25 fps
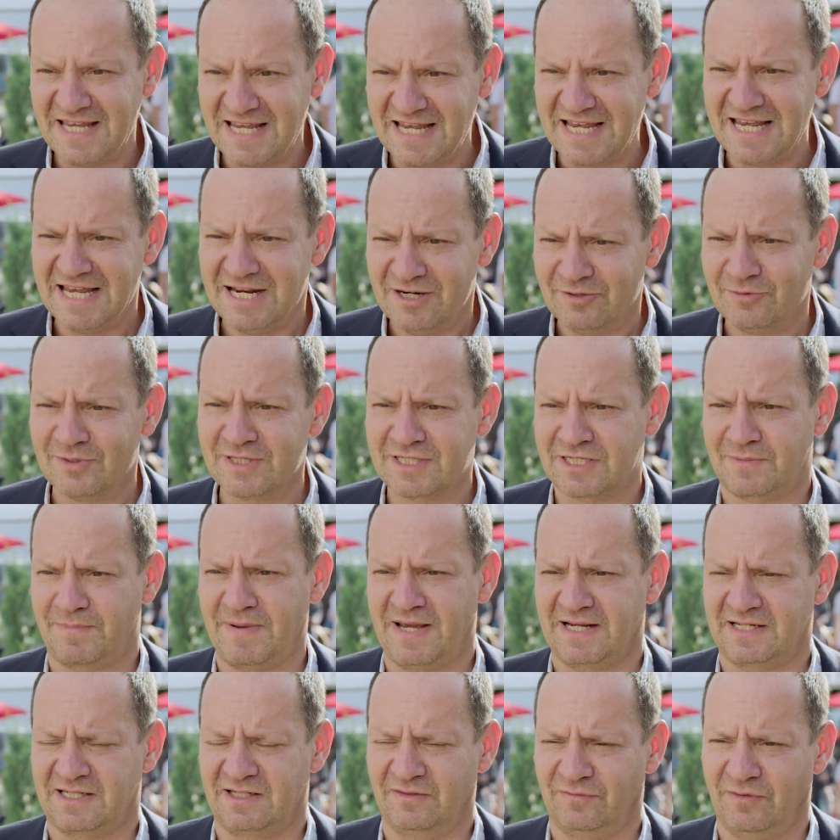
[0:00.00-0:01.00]

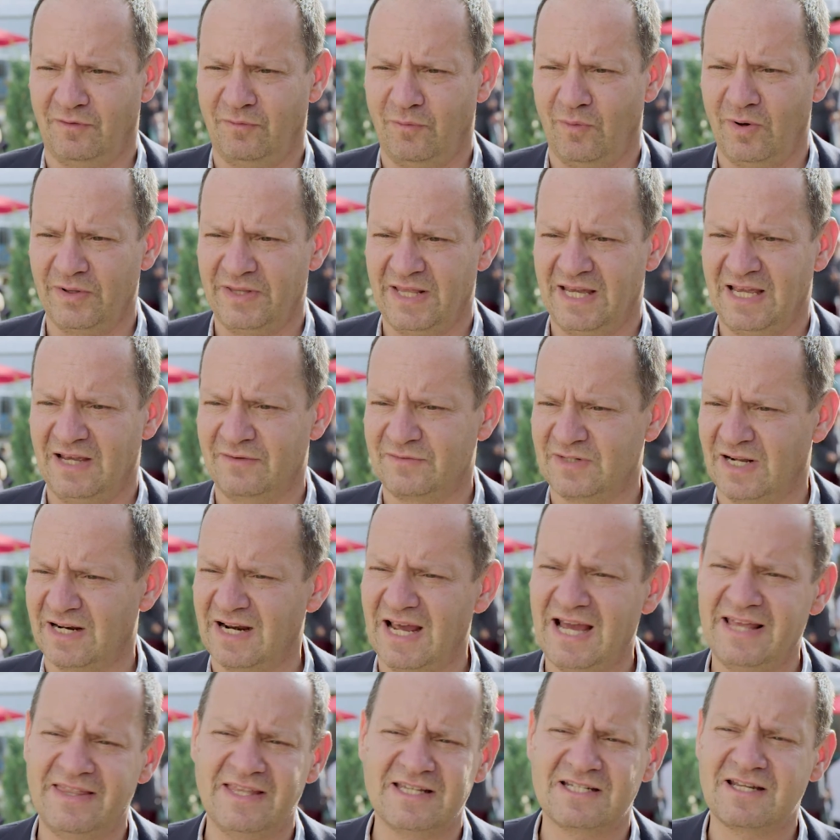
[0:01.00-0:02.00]
irrespective of what they have done.
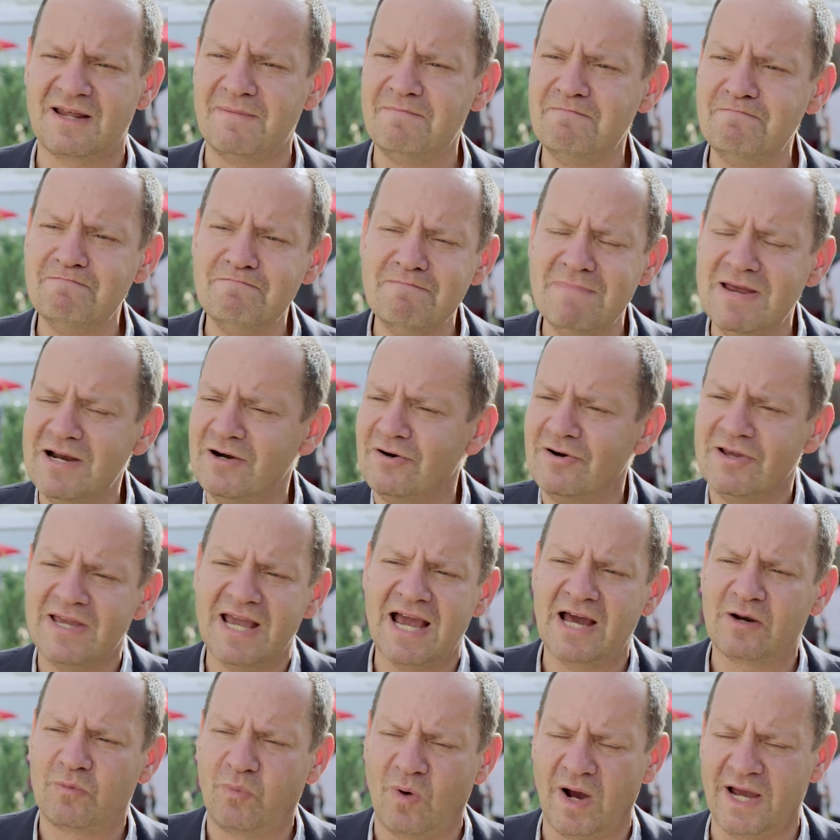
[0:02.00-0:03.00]
And there's a
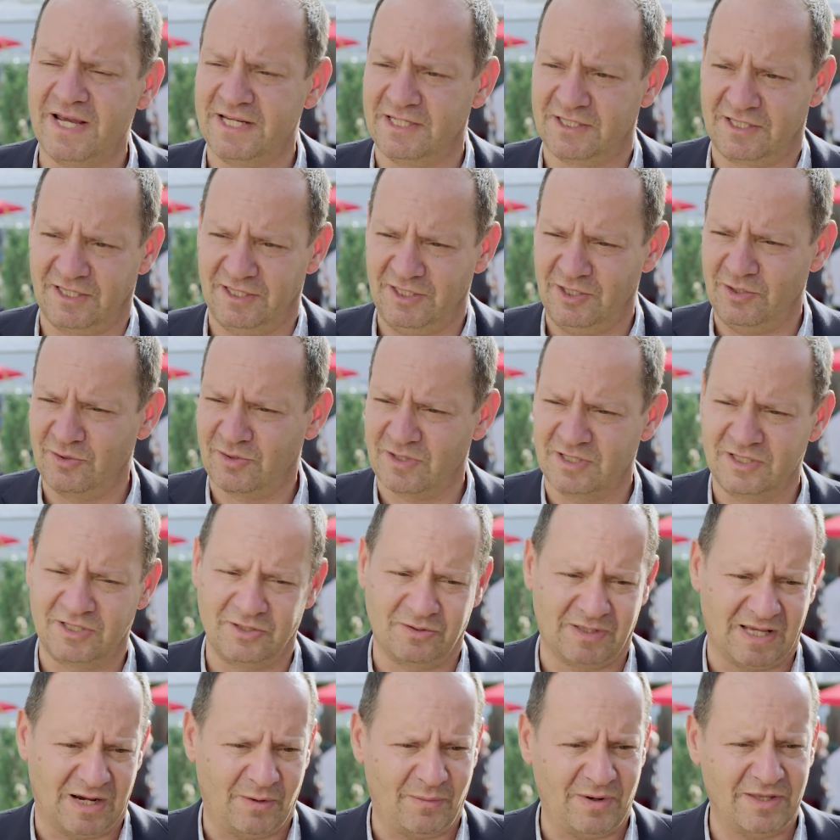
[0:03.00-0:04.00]
myriad ways that you can
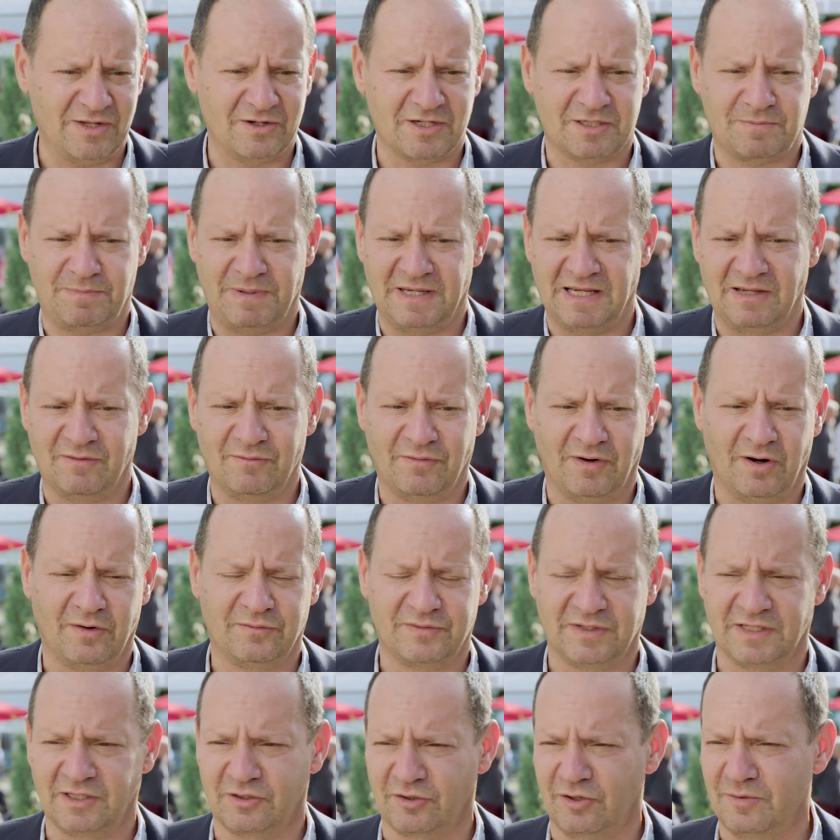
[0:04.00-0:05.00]
do that, whether it's being
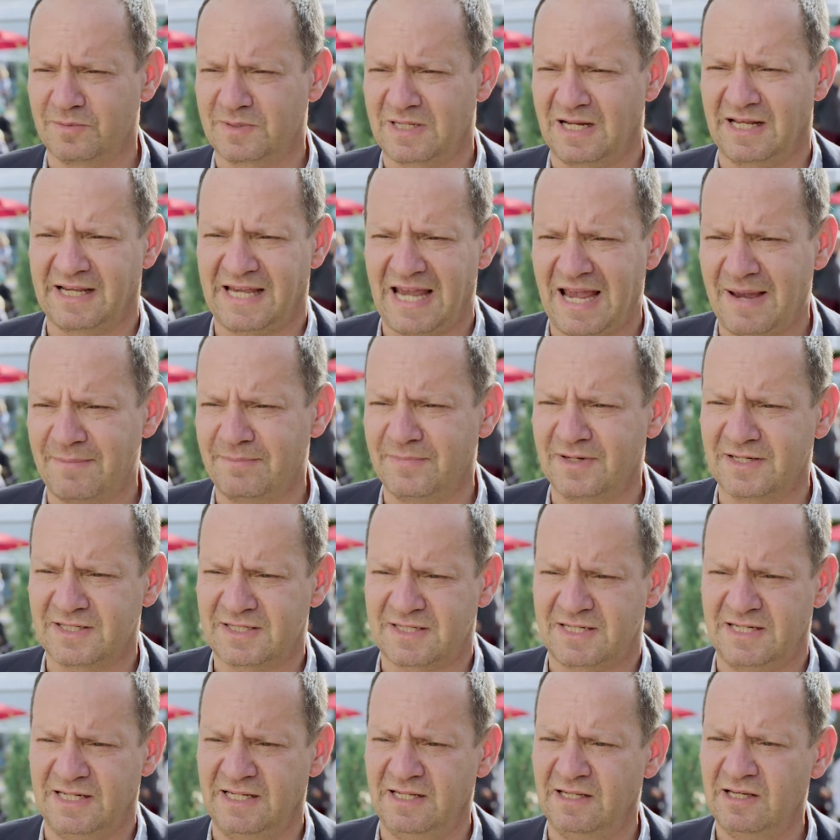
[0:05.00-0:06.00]
involved in groups like
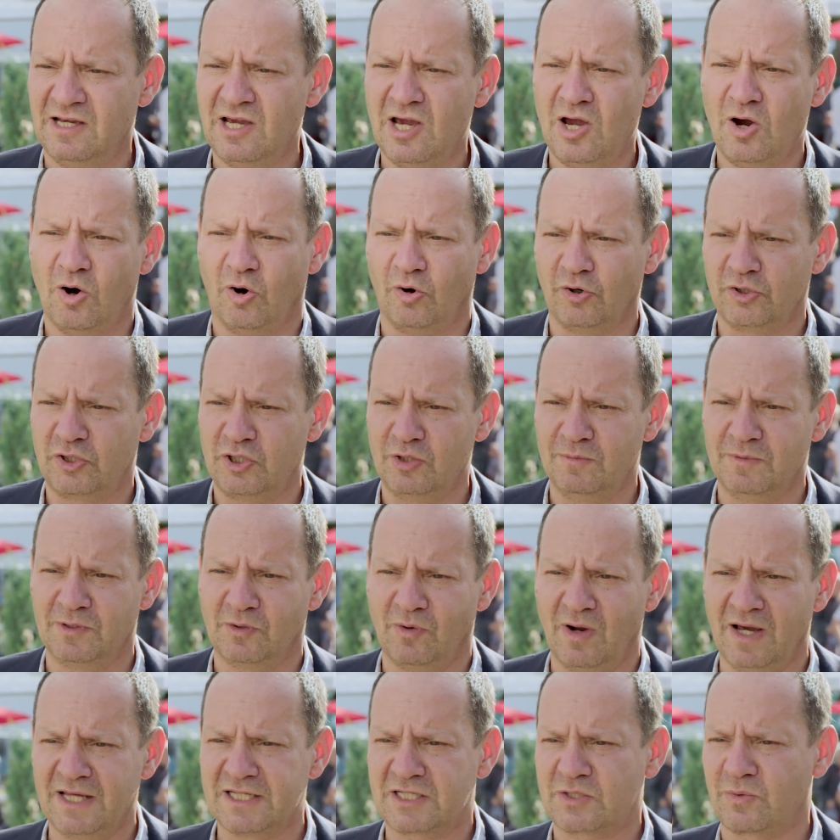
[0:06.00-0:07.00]
Amnesty or Human
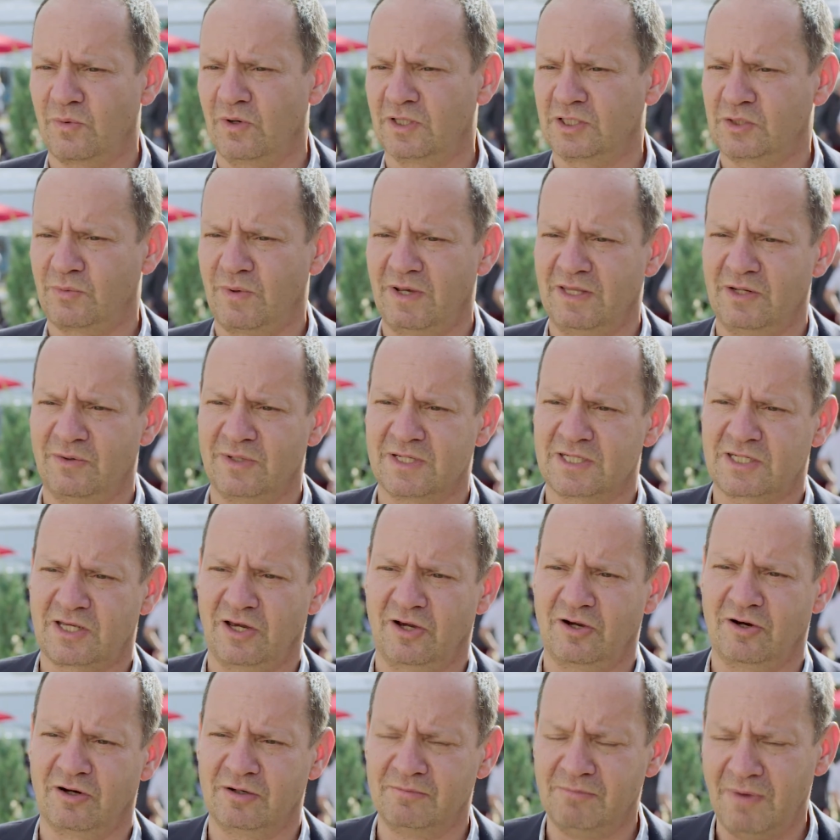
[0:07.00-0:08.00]
Rights Watch, whether it's
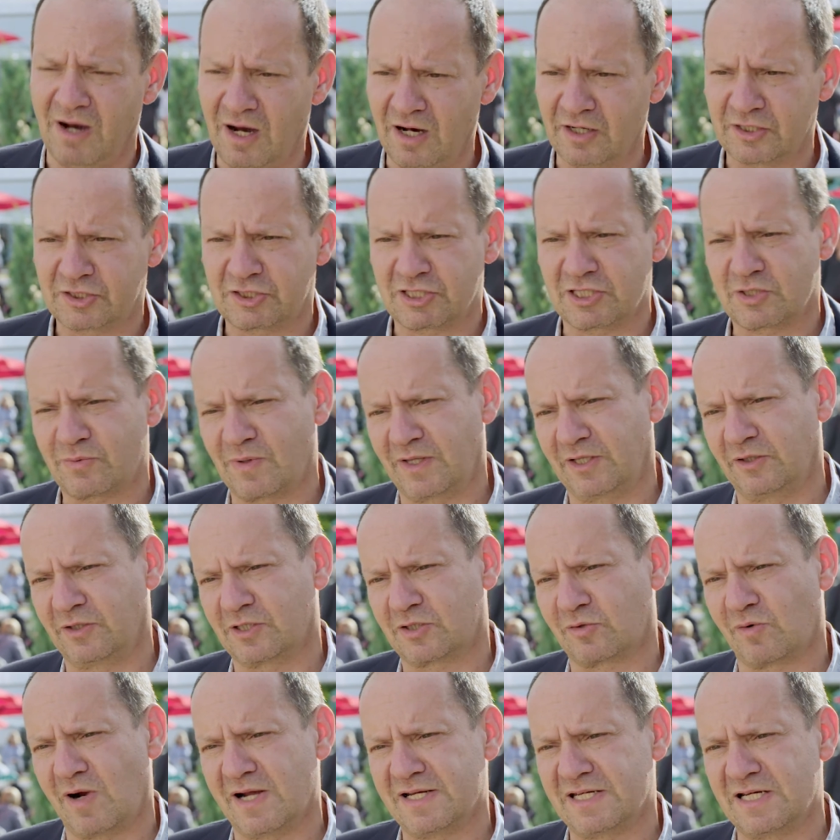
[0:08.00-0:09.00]
going on marches, whether
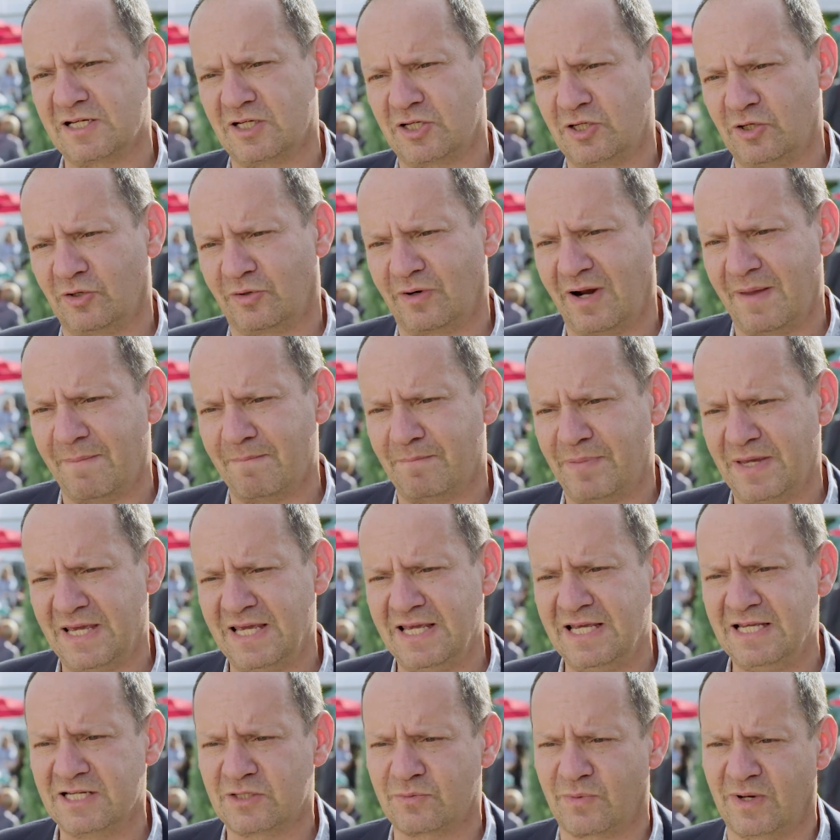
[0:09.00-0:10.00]
it's writing to your
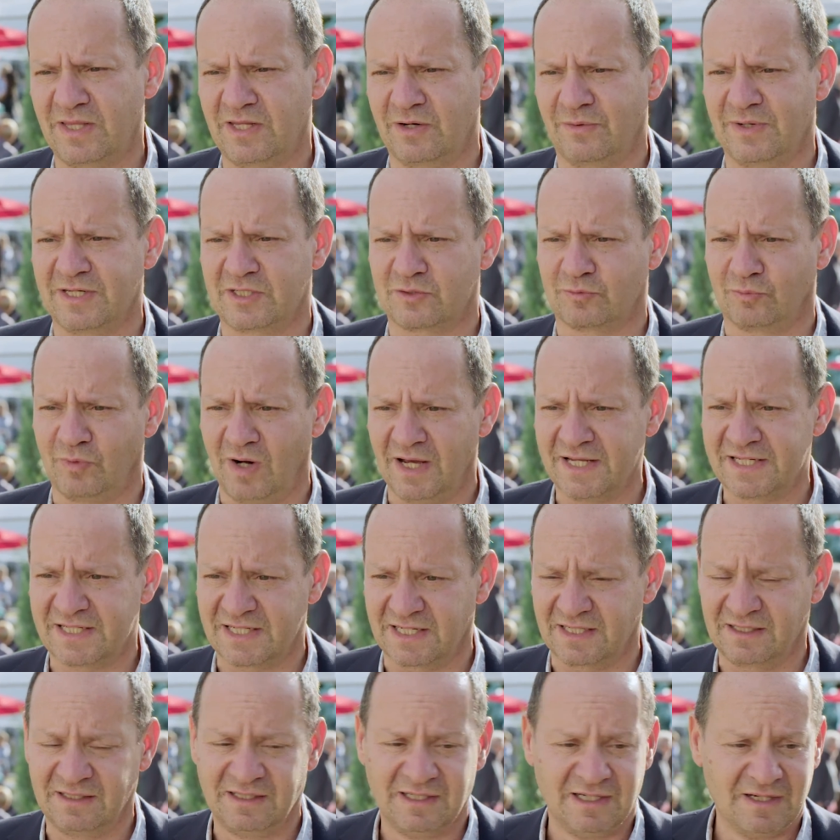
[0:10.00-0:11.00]
MPs, whether it's
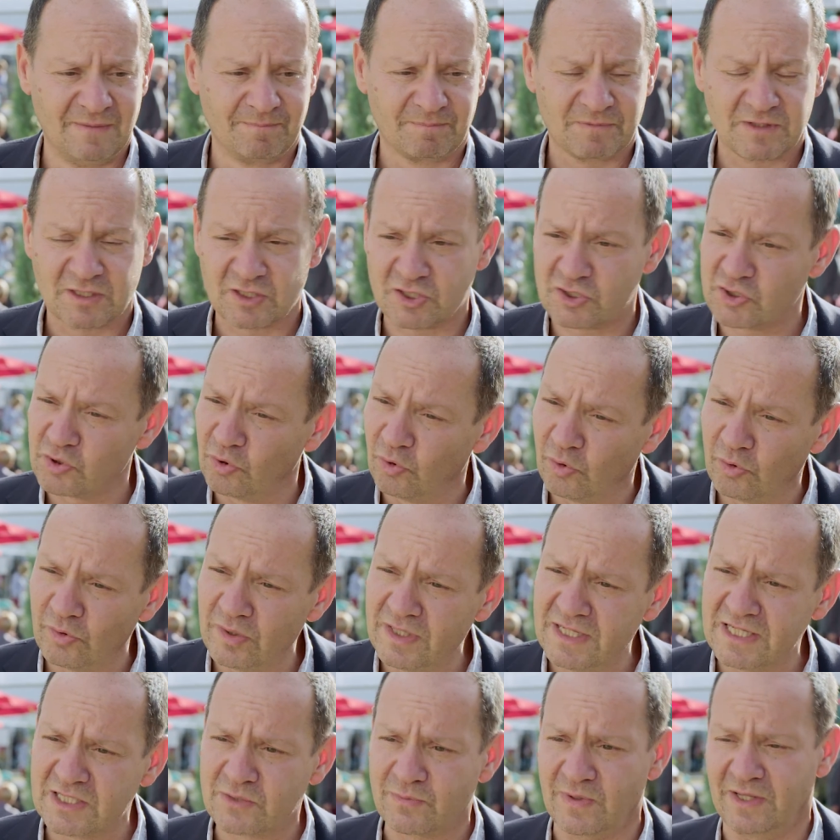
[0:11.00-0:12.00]
writing
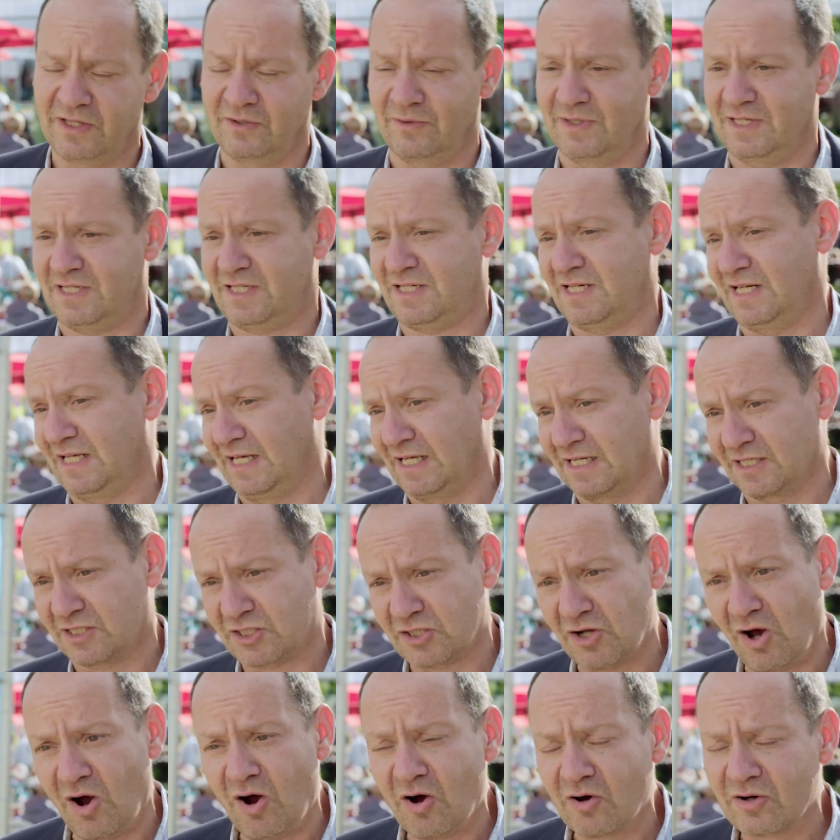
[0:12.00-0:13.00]
stories, whether it's singing
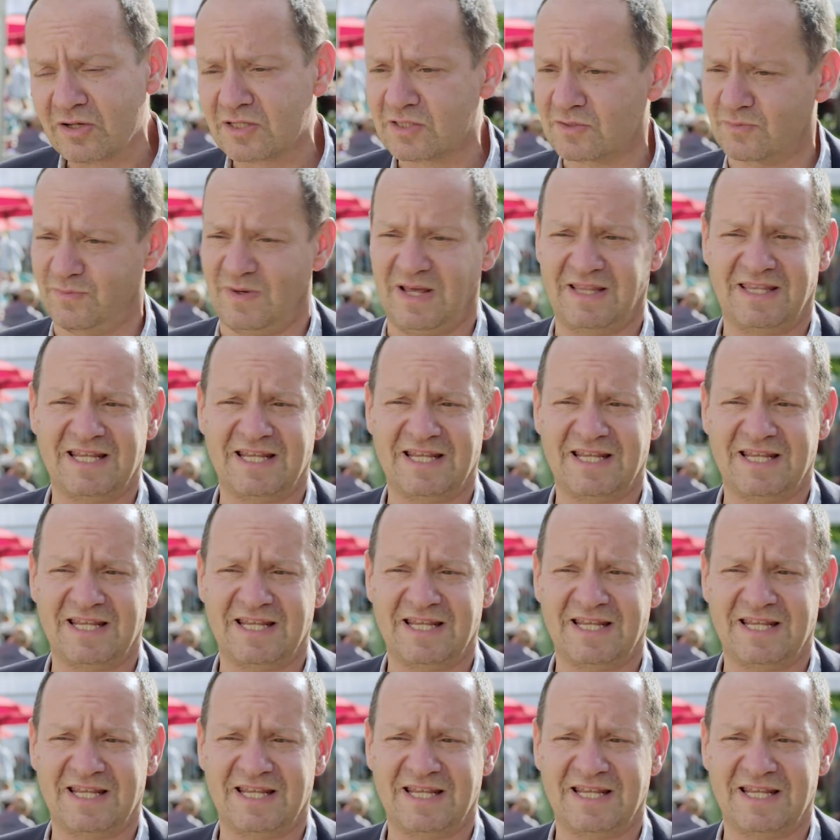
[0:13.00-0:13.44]
songs.